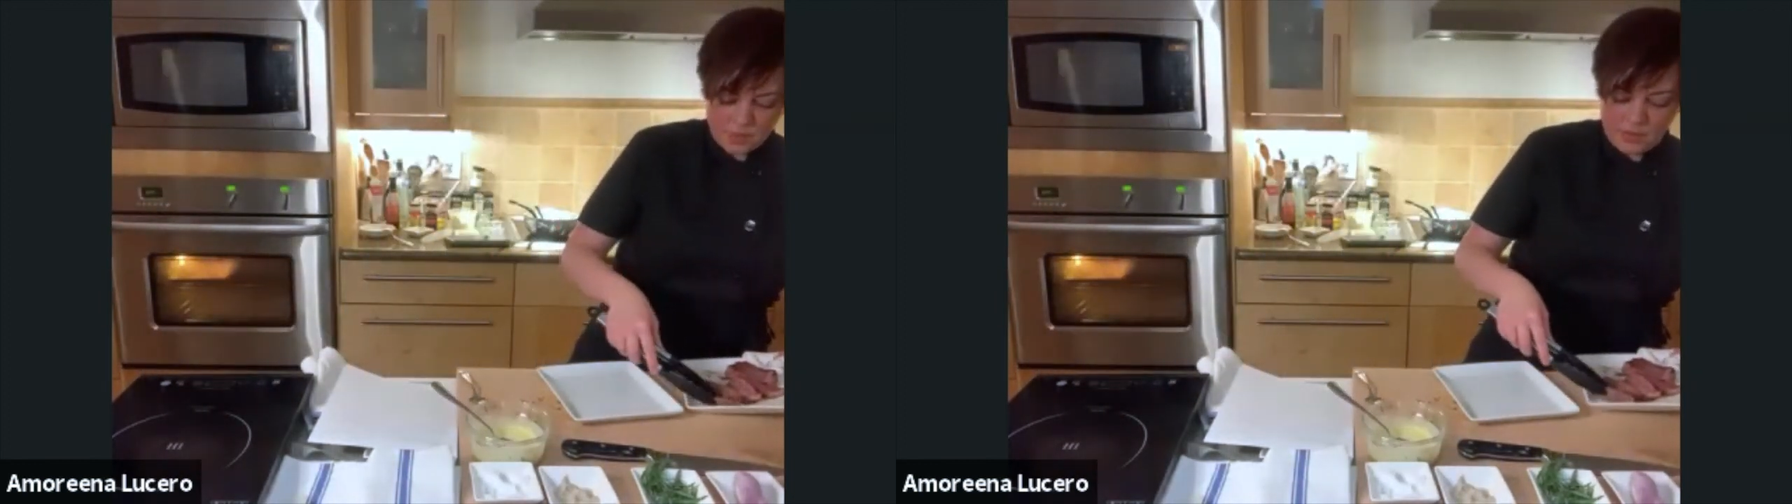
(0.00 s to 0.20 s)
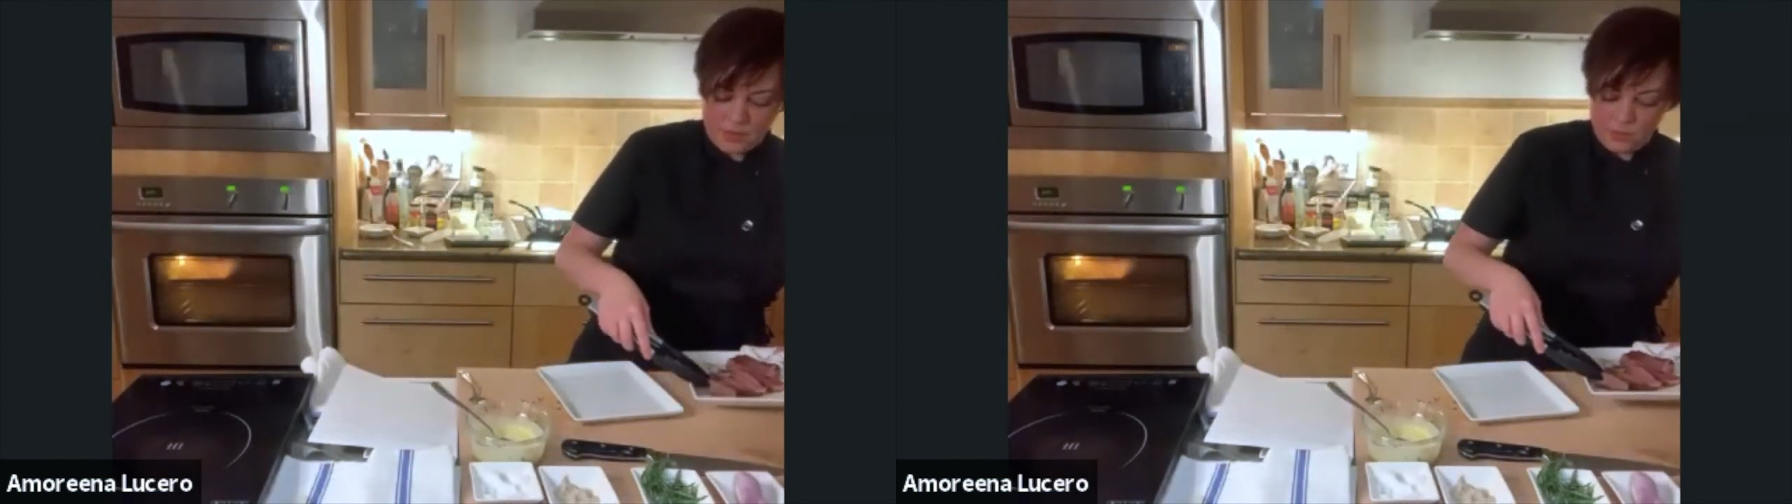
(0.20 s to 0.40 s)

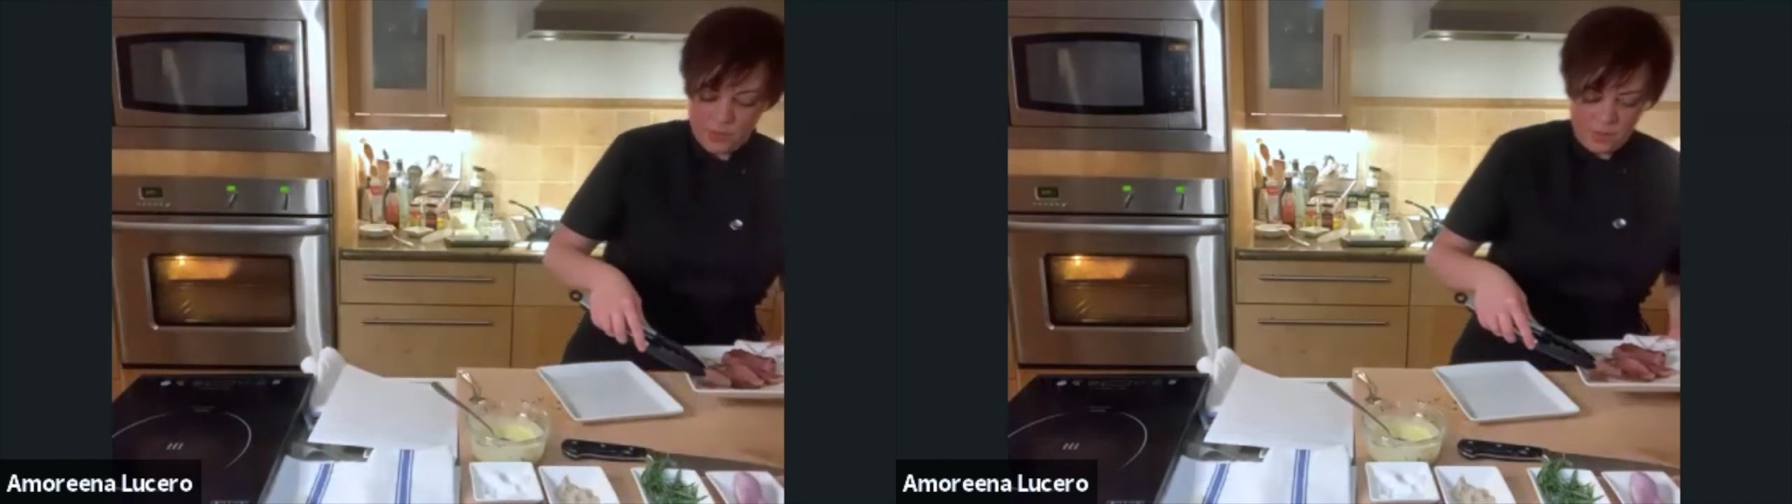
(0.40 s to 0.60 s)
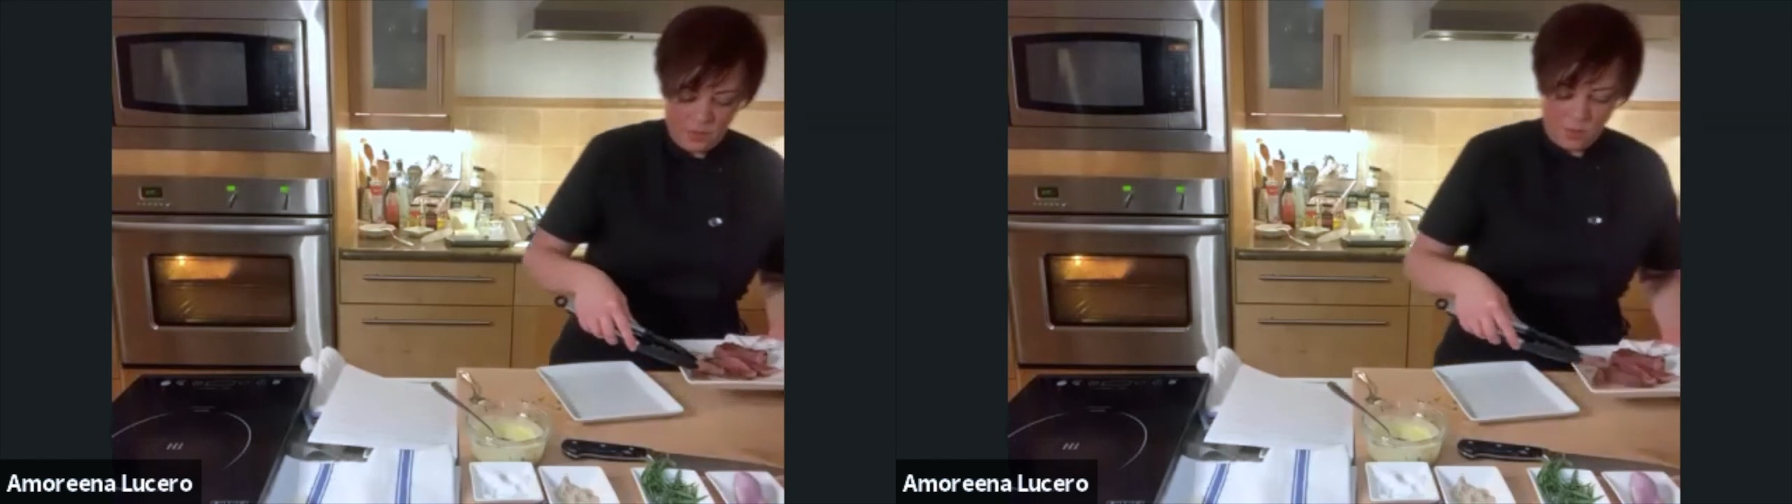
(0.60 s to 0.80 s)
Now, I
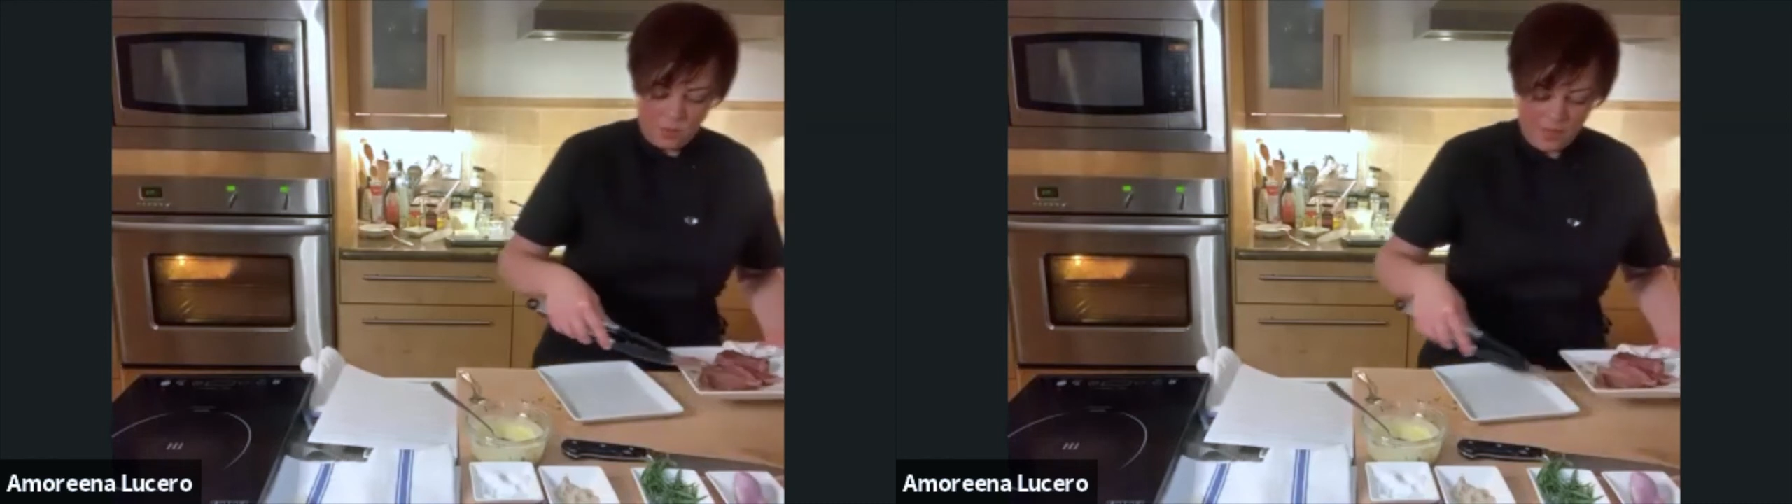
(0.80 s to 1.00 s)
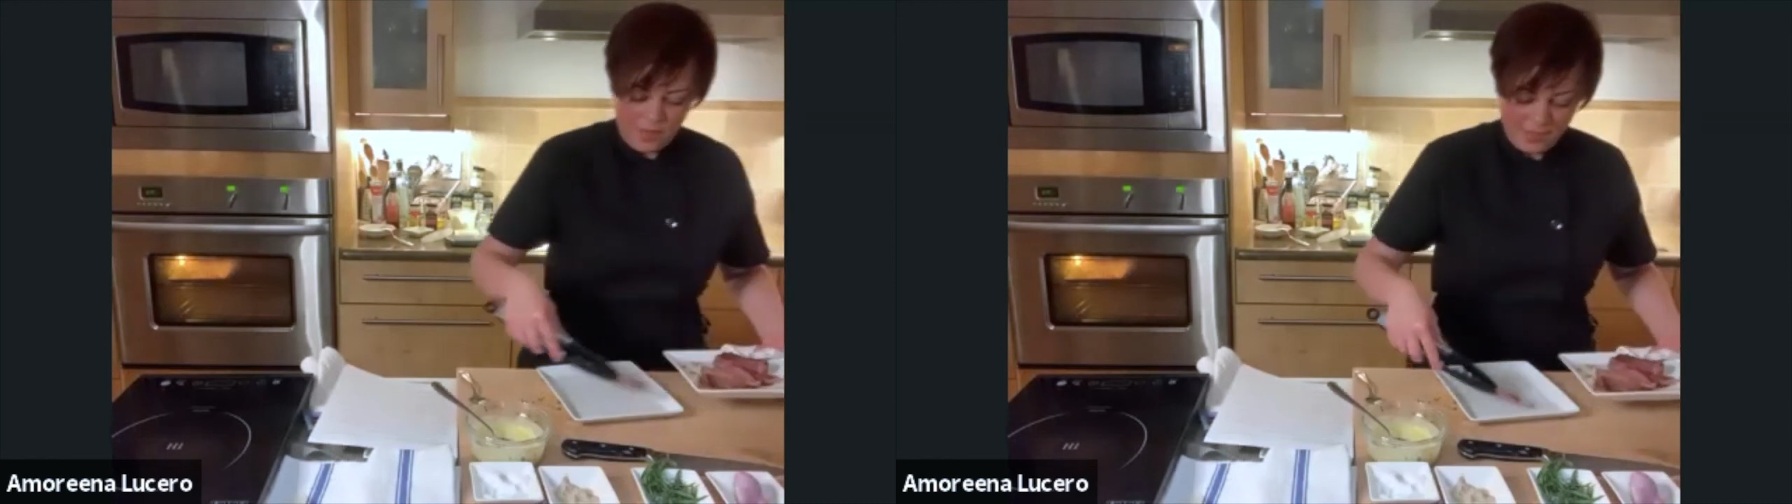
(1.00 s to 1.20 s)
wouldn't
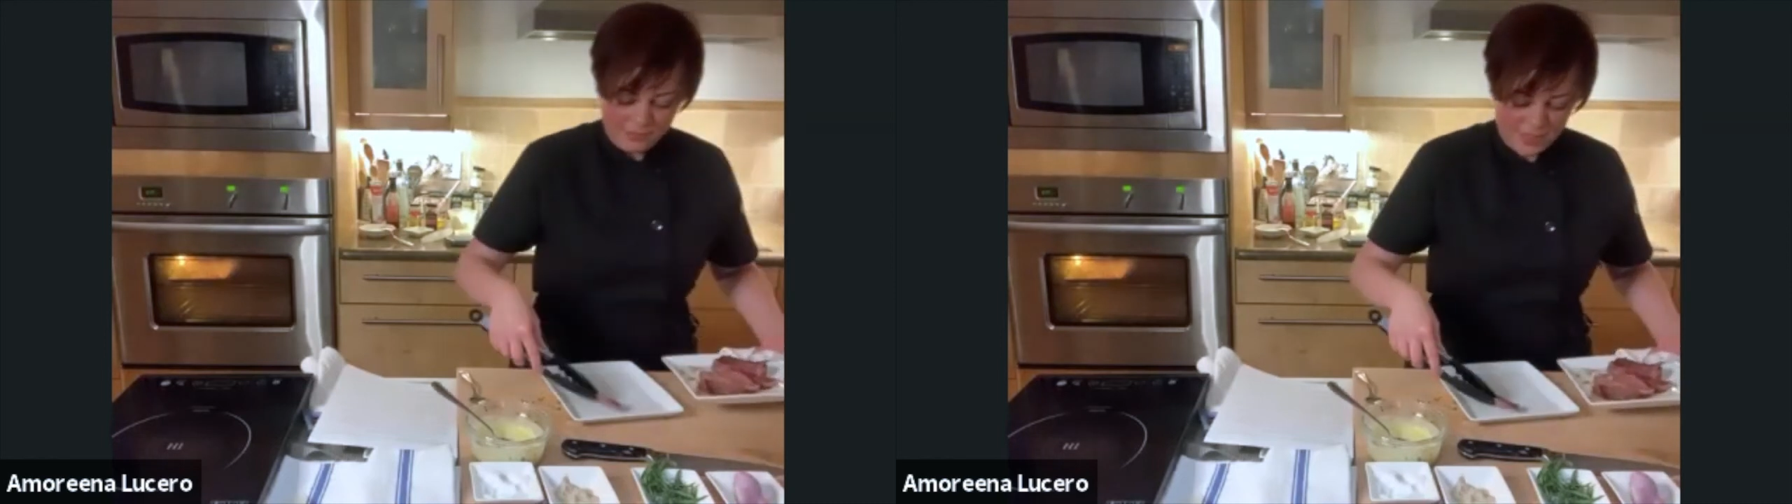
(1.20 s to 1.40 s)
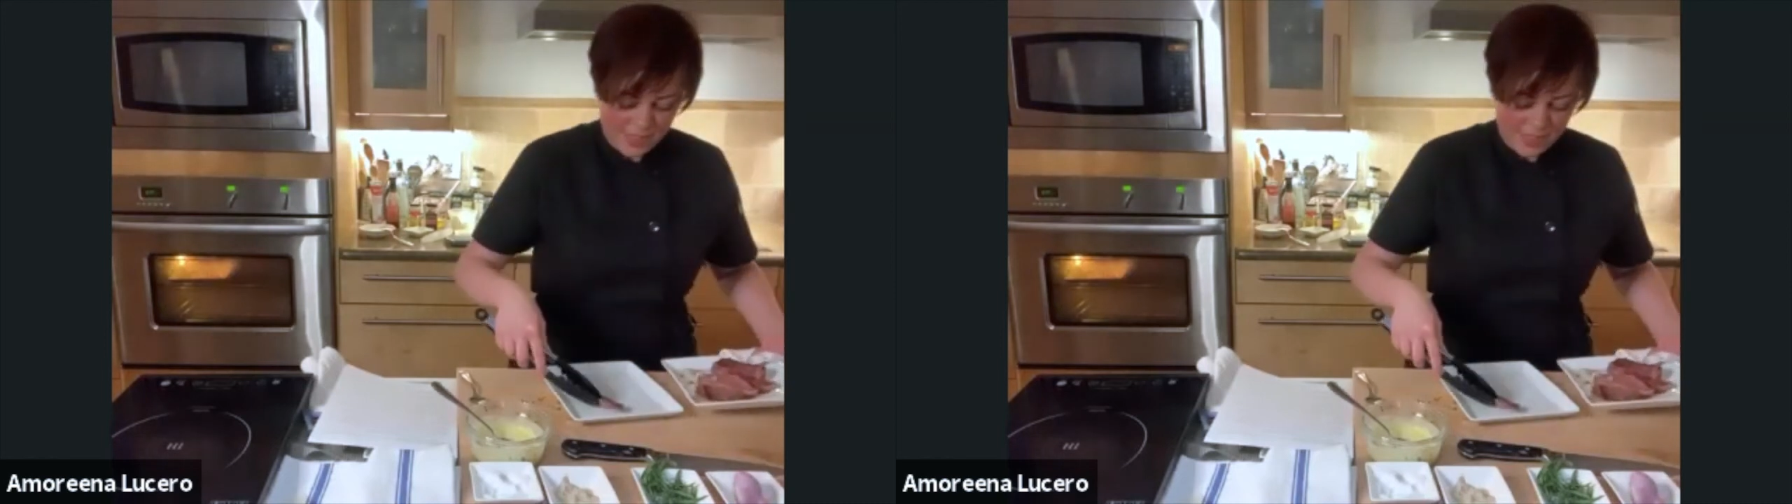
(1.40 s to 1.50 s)
normally have